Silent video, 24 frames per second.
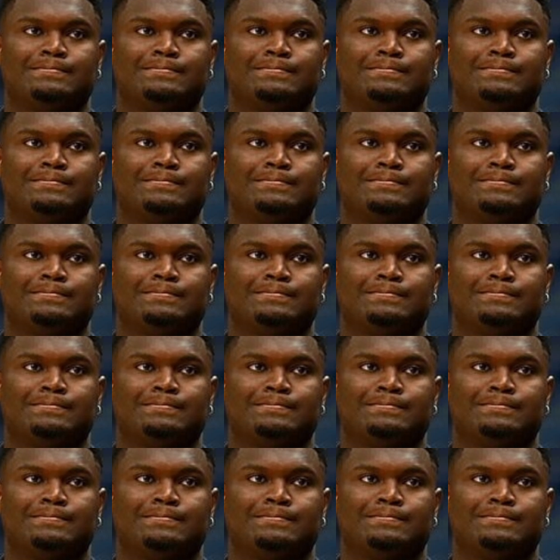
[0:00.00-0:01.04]

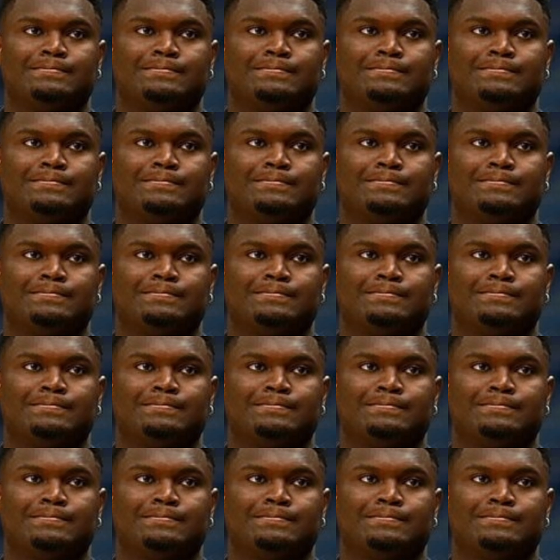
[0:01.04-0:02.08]

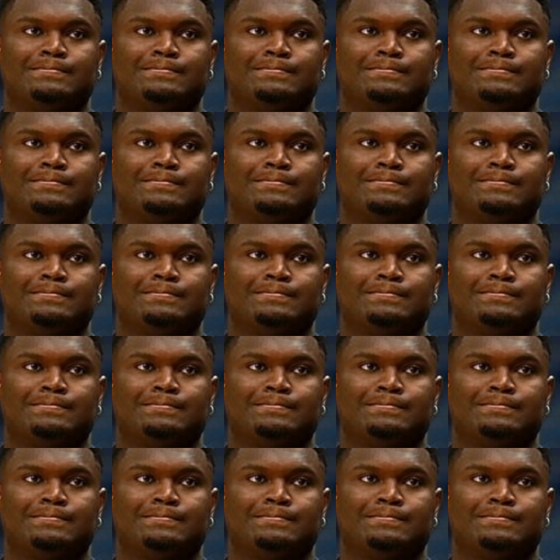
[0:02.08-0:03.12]

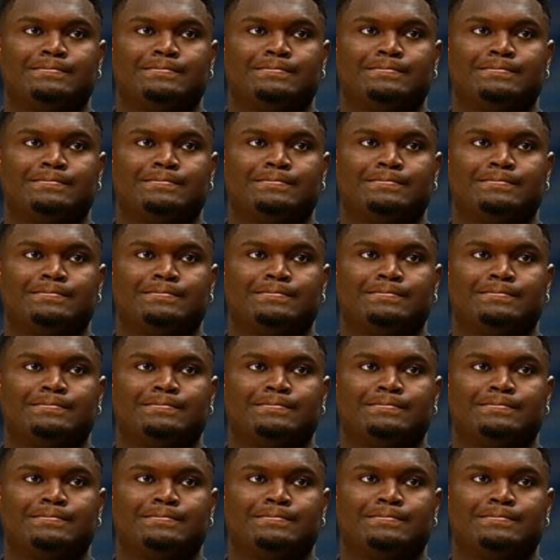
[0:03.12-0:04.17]

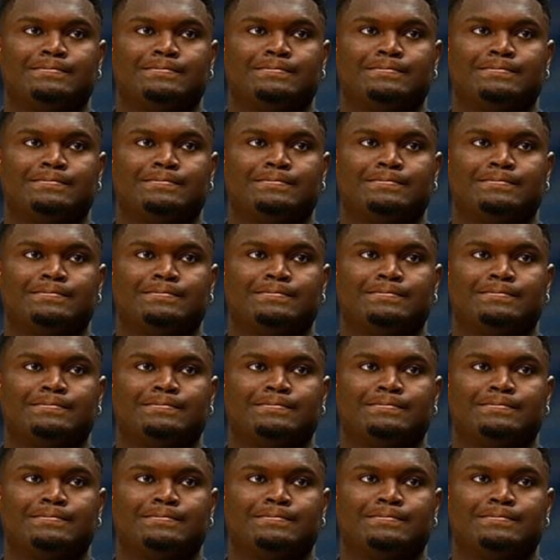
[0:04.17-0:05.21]

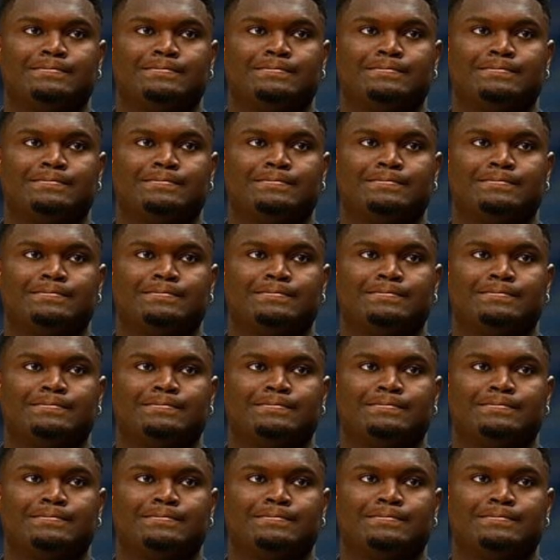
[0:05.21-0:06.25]

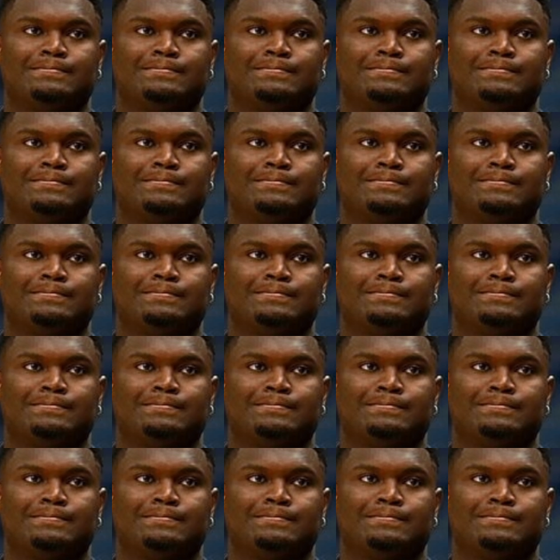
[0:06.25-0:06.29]
The face doesn't move, so there is nothing to read.